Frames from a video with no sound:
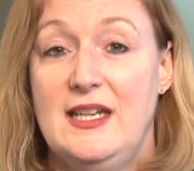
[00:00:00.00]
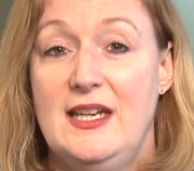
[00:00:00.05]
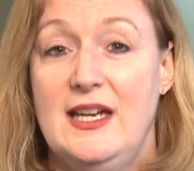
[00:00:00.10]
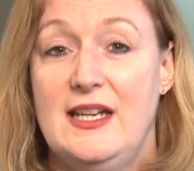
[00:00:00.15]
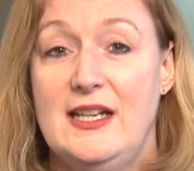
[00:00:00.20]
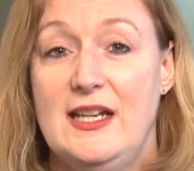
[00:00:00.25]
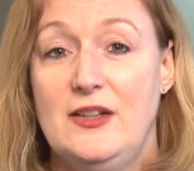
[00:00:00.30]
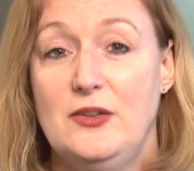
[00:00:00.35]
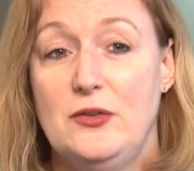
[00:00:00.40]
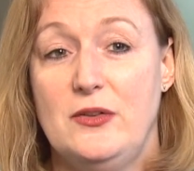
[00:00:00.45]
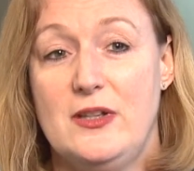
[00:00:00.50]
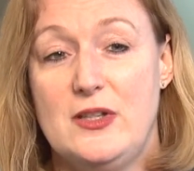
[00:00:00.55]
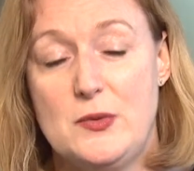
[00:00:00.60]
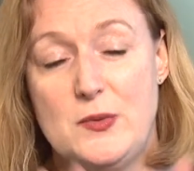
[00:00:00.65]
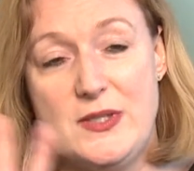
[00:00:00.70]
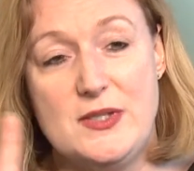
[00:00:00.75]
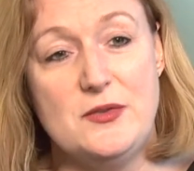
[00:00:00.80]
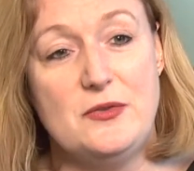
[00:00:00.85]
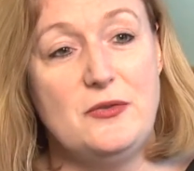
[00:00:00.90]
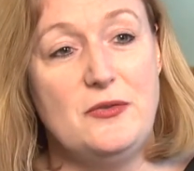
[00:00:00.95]
And I thought this
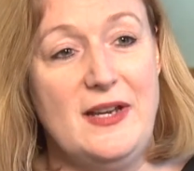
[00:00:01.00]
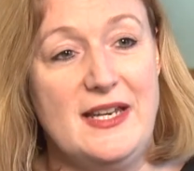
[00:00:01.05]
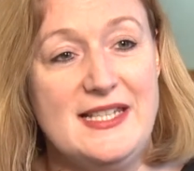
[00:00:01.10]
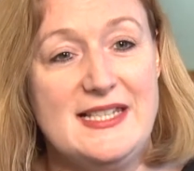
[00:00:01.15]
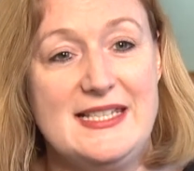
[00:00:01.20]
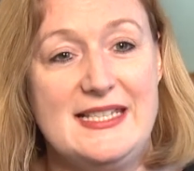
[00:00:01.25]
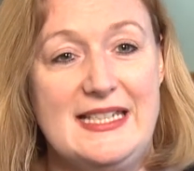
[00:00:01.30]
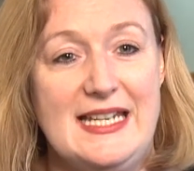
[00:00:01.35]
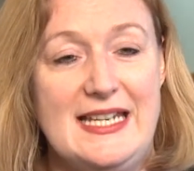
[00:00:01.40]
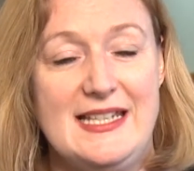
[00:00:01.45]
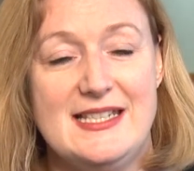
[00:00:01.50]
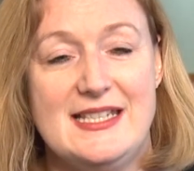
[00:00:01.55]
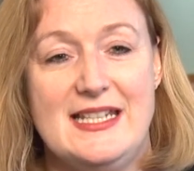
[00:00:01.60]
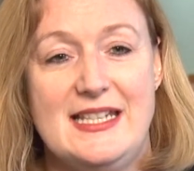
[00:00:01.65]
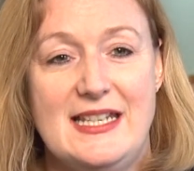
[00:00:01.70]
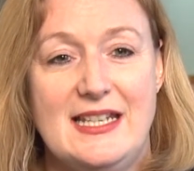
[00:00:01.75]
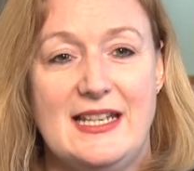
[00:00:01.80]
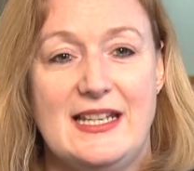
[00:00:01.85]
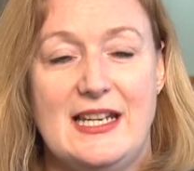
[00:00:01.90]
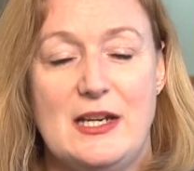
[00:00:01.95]
was
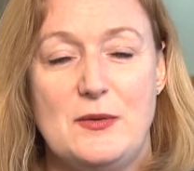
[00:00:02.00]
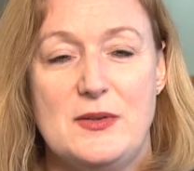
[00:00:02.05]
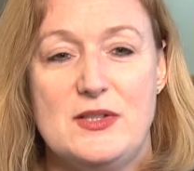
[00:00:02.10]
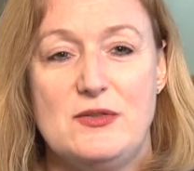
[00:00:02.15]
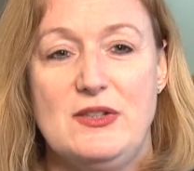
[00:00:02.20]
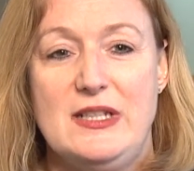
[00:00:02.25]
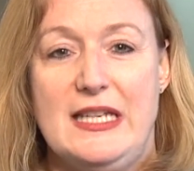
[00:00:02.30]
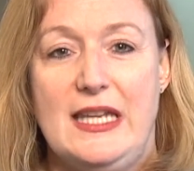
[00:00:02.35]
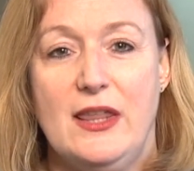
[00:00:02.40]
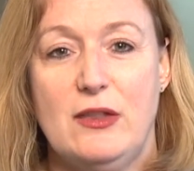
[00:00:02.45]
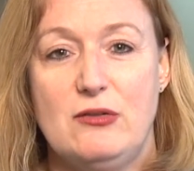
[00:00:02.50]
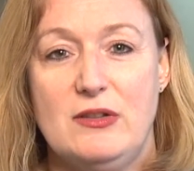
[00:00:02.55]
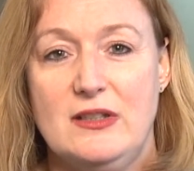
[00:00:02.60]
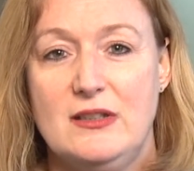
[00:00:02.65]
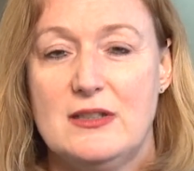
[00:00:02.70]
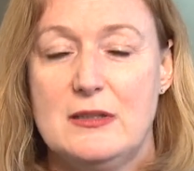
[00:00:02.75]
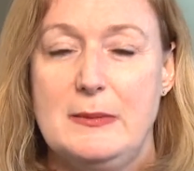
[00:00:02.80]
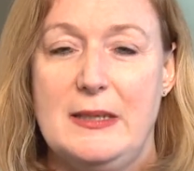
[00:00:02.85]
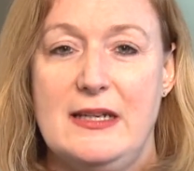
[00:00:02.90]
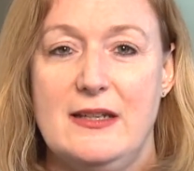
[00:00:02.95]
fascinating, and I was really
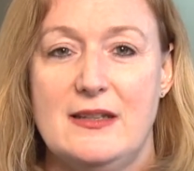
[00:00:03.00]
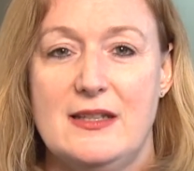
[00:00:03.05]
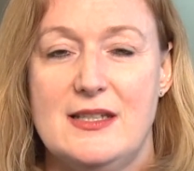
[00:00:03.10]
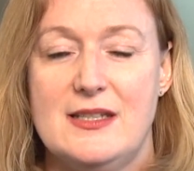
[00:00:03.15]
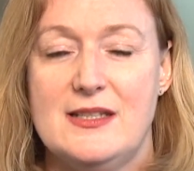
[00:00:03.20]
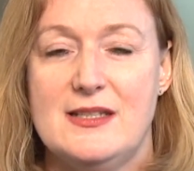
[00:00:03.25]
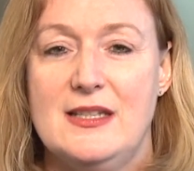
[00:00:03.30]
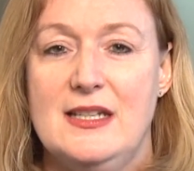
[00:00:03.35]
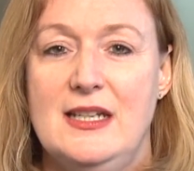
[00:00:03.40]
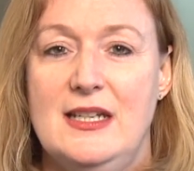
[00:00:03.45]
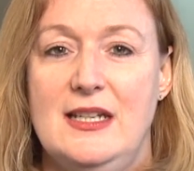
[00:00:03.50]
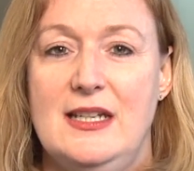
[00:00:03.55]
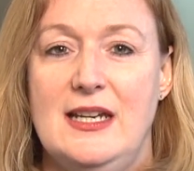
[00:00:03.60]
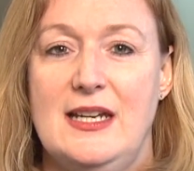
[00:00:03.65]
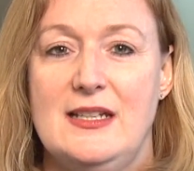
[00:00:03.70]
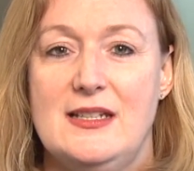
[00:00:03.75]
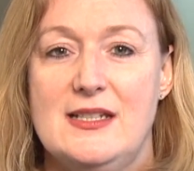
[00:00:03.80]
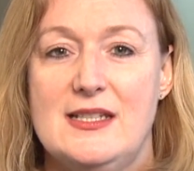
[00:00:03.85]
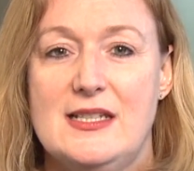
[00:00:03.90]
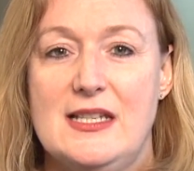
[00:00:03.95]
thrilled about this
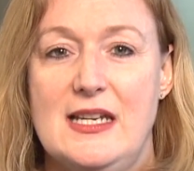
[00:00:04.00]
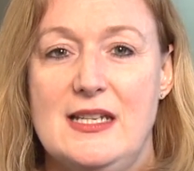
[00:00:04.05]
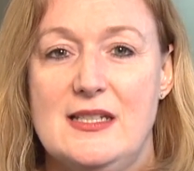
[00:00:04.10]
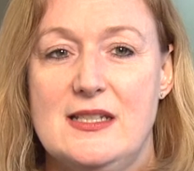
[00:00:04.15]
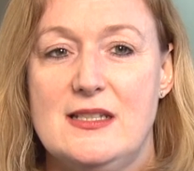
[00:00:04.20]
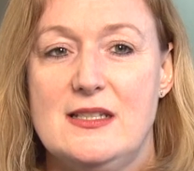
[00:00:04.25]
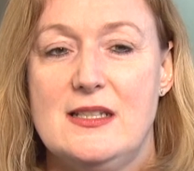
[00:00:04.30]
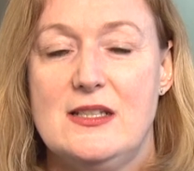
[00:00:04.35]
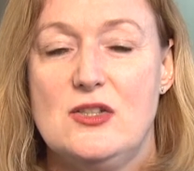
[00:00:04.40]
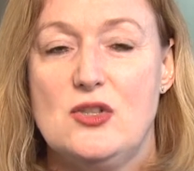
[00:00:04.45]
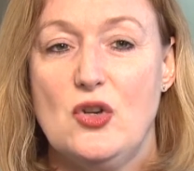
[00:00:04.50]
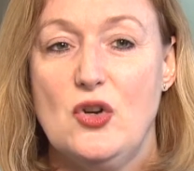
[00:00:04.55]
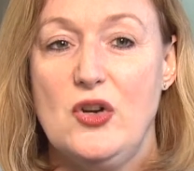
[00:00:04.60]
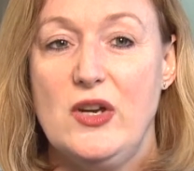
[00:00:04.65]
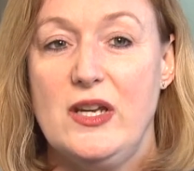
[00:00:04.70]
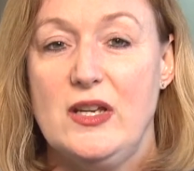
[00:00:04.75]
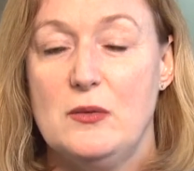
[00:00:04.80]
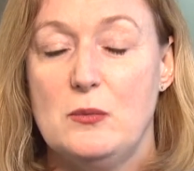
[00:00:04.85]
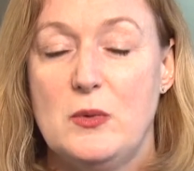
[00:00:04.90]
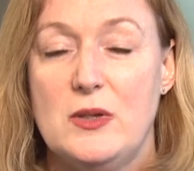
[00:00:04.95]
and decided to
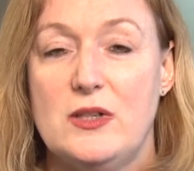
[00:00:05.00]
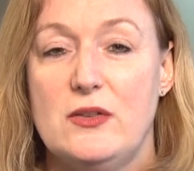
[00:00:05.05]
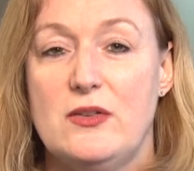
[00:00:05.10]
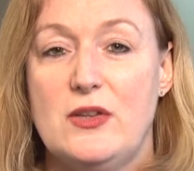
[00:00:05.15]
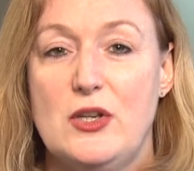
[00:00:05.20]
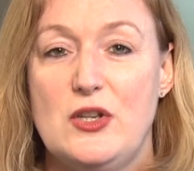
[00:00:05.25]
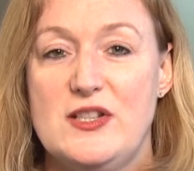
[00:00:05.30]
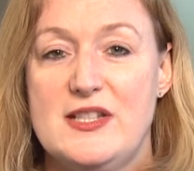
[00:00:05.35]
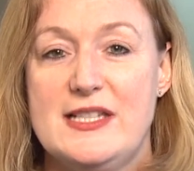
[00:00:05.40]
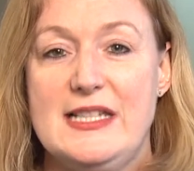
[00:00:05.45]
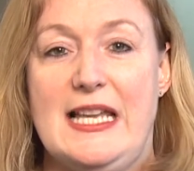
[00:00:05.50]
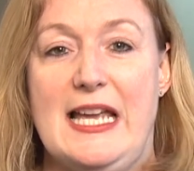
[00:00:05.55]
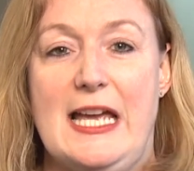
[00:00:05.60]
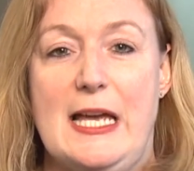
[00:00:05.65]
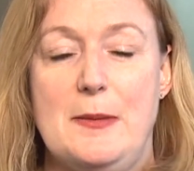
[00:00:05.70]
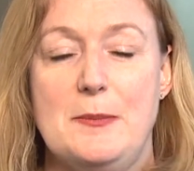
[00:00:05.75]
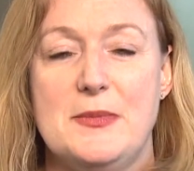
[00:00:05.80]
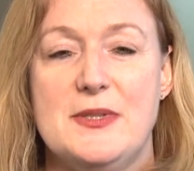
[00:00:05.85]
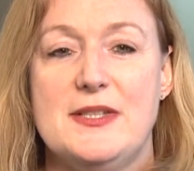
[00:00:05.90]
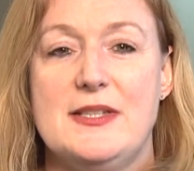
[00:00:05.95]
join one of those
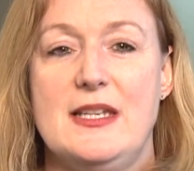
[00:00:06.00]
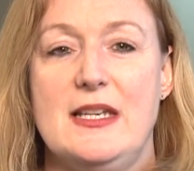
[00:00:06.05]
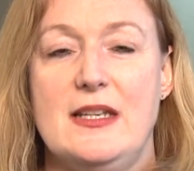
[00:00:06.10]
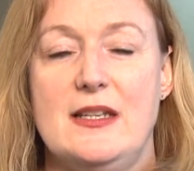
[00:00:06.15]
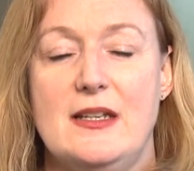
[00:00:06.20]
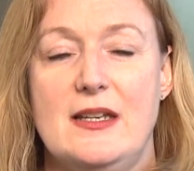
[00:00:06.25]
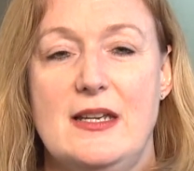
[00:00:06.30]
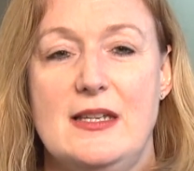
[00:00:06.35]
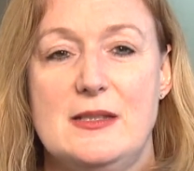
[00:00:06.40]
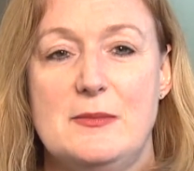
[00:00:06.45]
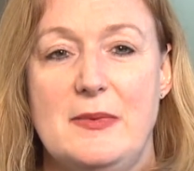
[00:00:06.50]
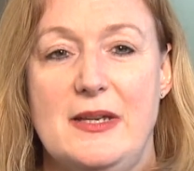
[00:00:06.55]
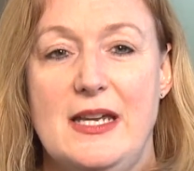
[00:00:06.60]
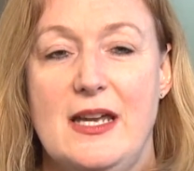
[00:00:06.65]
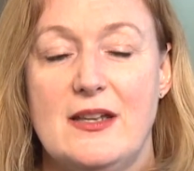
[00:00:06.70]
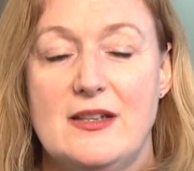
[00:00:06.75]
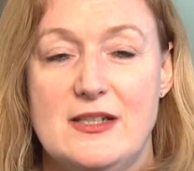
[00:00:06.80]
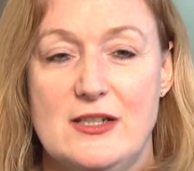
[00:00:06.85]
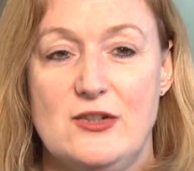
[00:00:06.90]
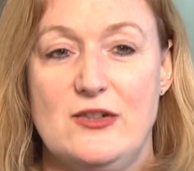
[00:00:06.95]
labs as my
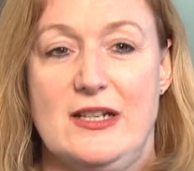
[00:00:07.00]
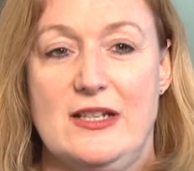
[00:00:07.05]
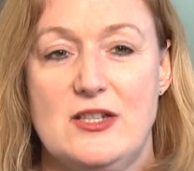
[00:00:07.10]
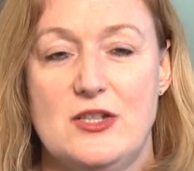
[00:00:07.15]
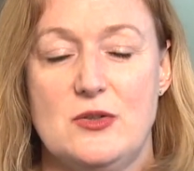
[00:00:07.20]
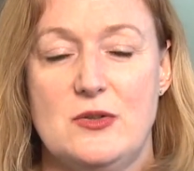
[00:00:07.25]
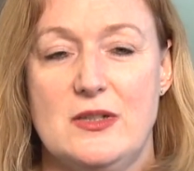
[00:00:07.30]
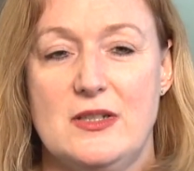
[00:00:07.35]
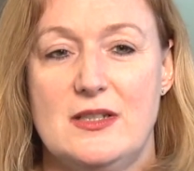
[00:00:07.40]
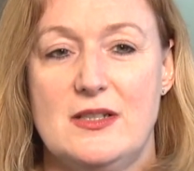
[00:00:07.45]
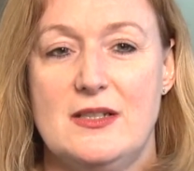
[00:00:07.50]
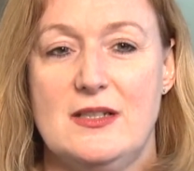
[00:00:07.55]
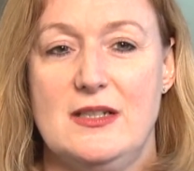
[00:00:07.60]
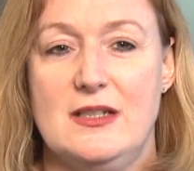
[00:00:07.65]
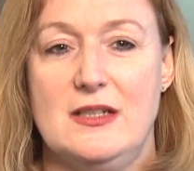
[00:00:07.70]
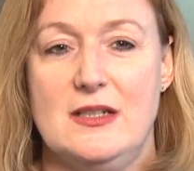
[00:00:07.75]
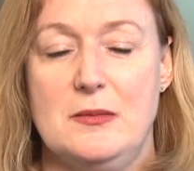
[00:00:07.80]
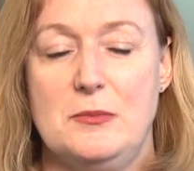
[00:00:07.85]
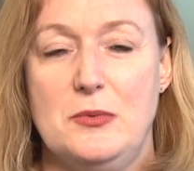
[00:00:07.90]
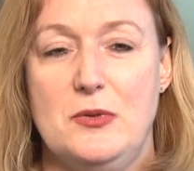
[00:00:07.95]
undergraduate
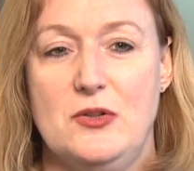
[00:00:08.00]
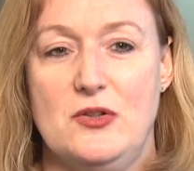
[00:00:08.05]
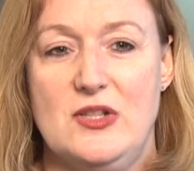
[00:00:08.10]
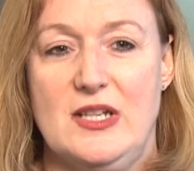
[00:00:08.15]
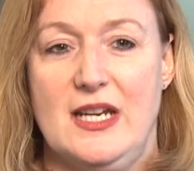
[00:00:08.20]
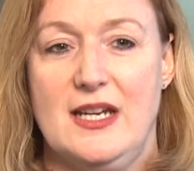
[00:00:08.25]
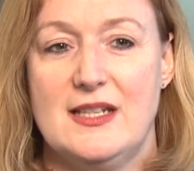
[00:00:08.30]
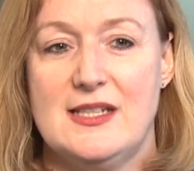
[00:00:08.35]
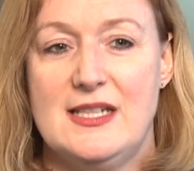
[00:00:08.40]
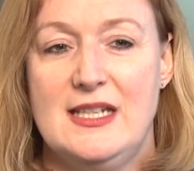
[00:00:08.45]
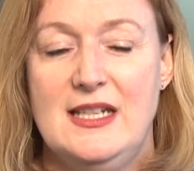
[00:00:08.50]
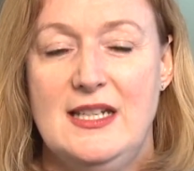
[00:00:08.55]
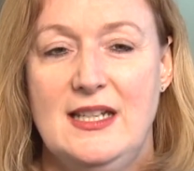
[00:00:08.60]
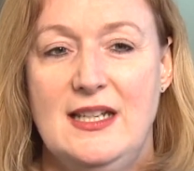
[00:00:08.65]
project.